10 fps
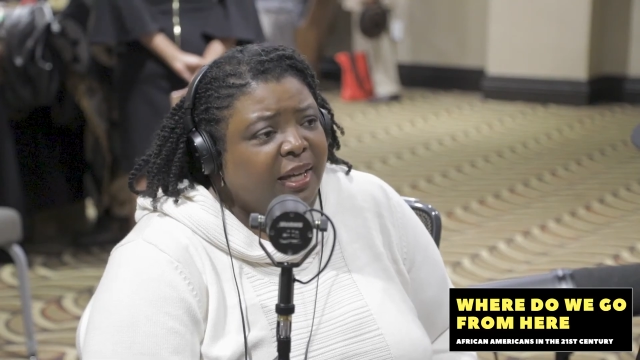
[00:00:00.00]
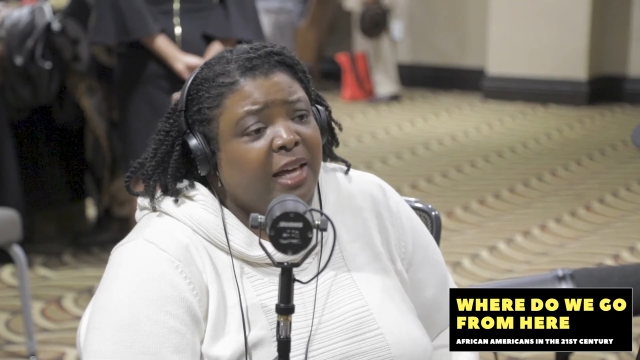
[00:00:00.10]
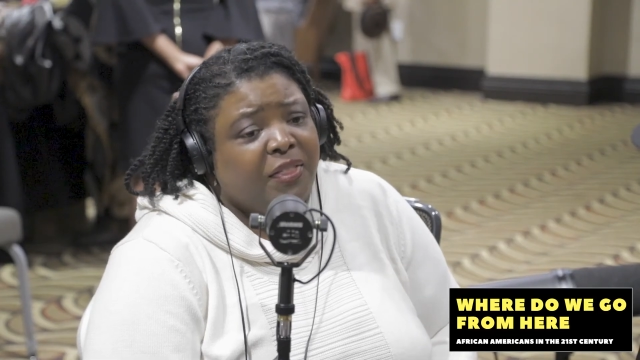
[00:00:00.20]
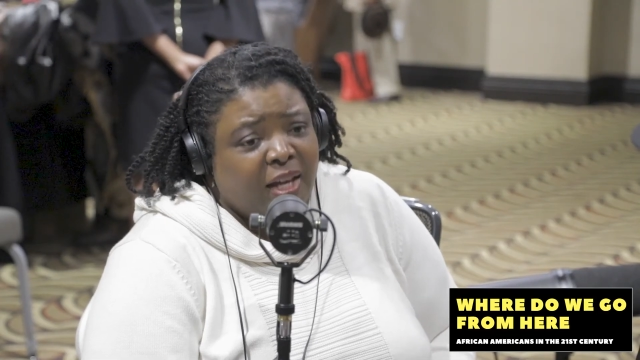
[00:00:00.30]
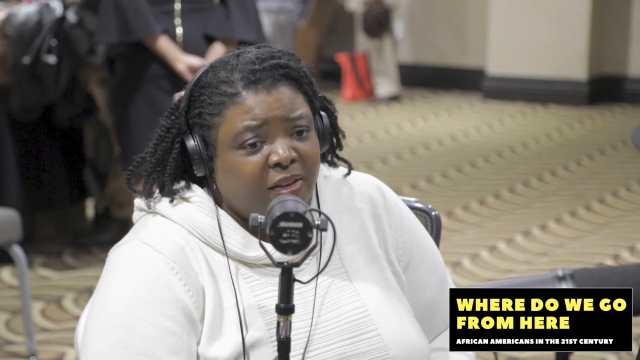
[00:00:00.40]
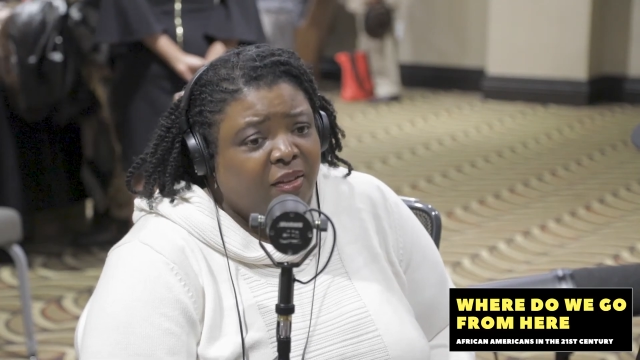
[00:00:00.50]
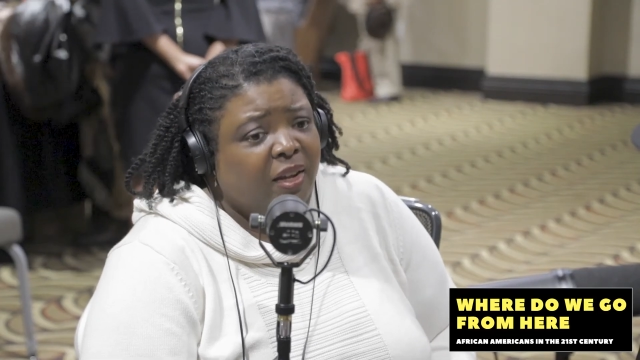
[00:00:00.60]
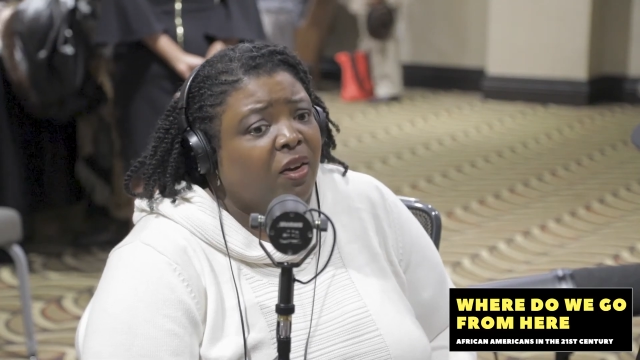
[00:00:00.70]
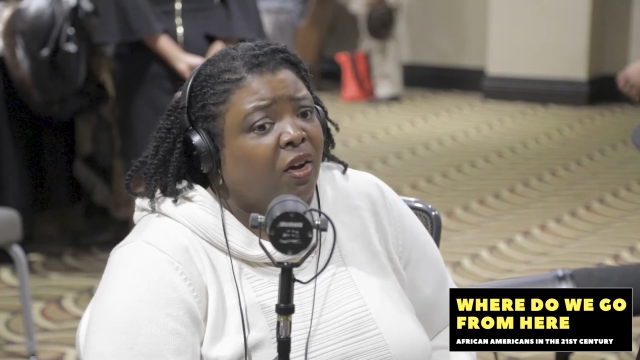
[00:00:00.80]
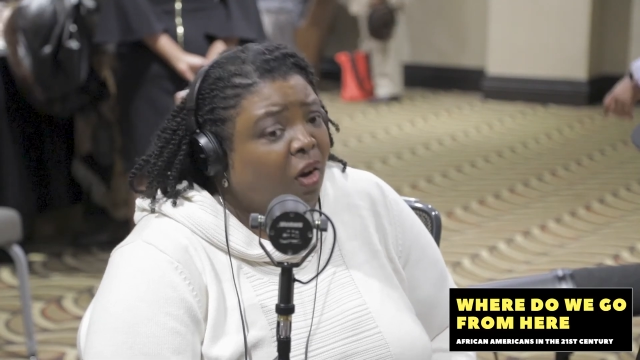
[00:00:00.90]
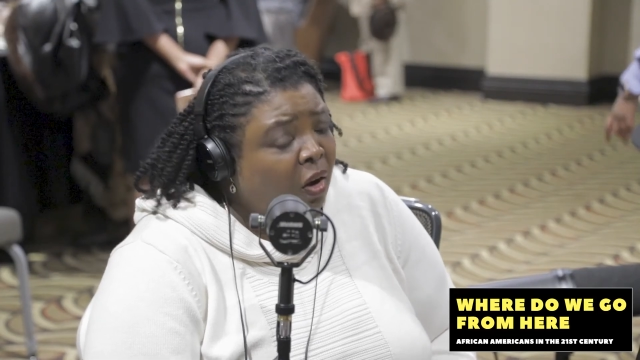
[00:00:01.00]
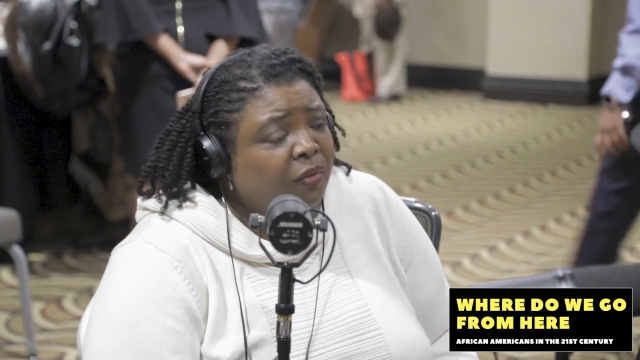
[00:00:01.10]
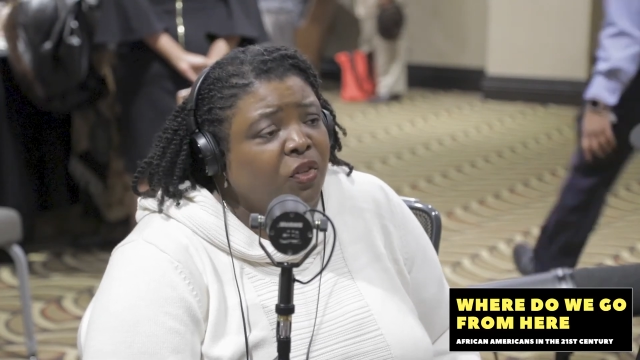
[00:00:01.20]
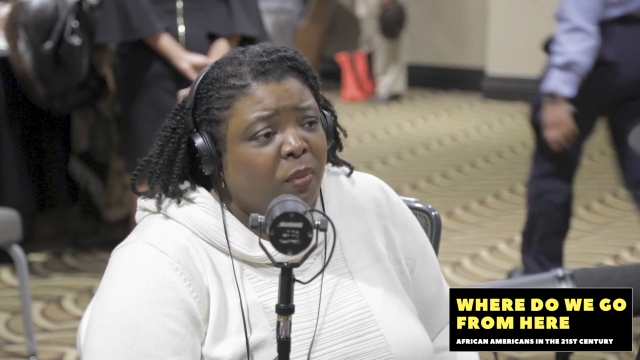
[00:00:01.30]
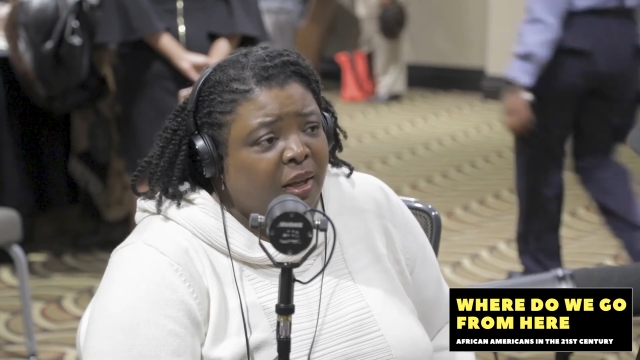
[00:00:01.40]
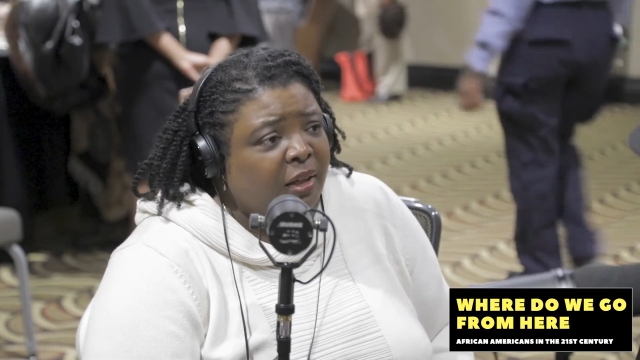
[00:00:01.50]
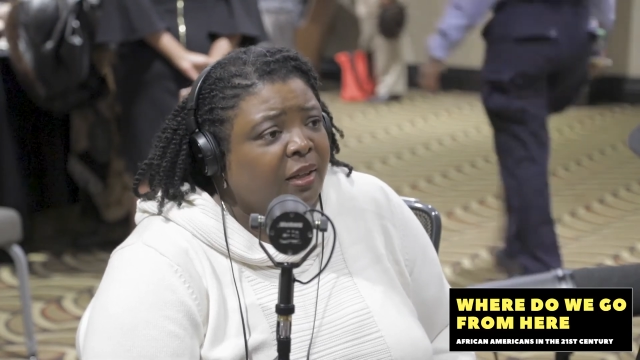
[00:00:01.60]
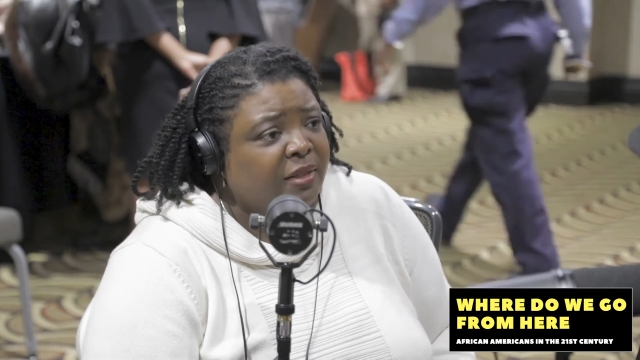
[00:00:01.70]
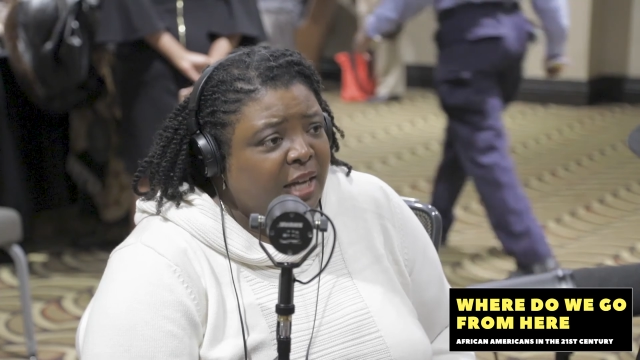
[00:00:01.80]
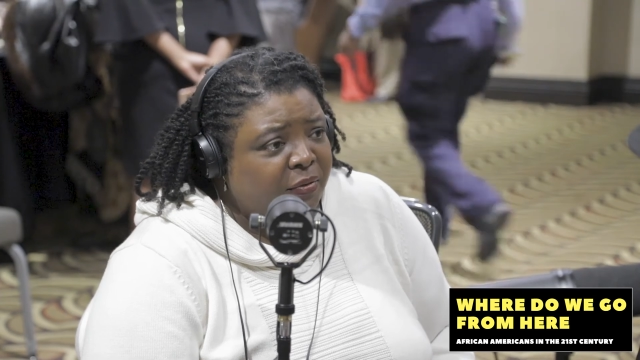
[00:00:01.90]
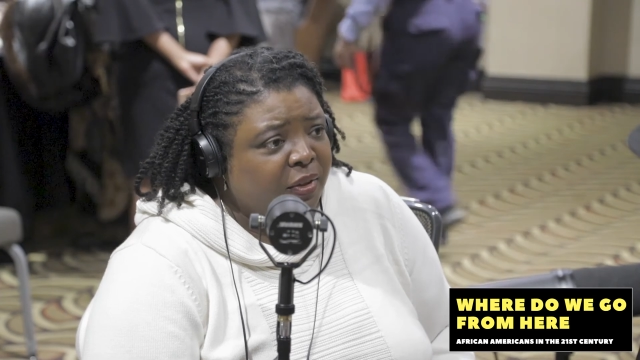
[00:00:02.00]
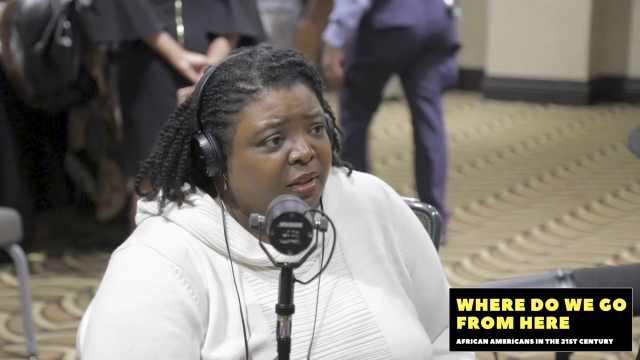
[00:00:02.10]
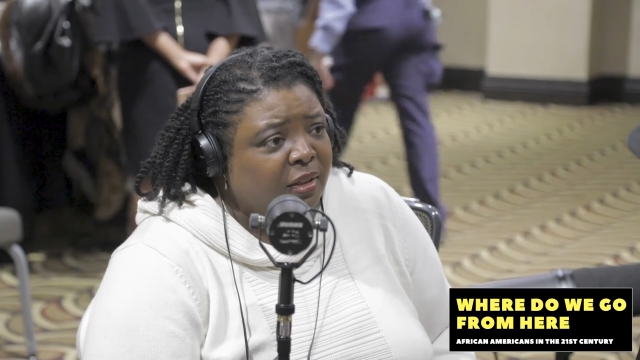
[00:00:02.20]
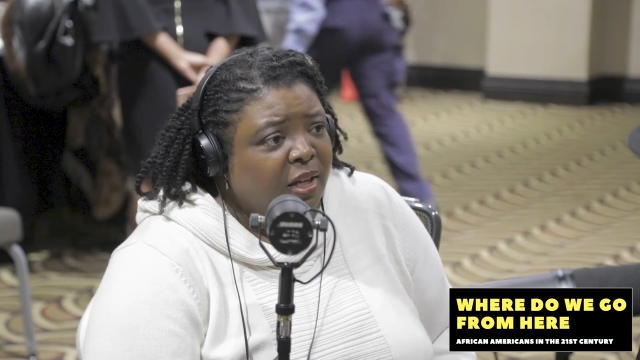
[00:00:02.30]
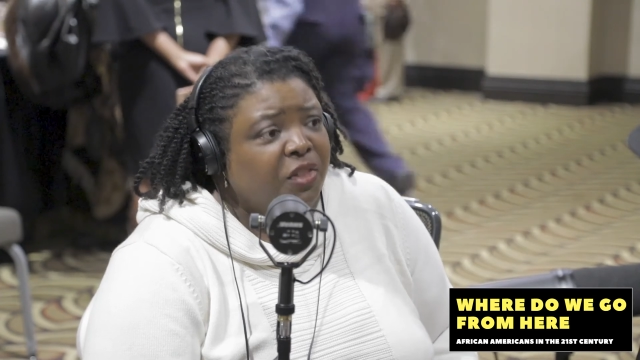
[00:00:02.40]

At the end of the day, all of humanity is African.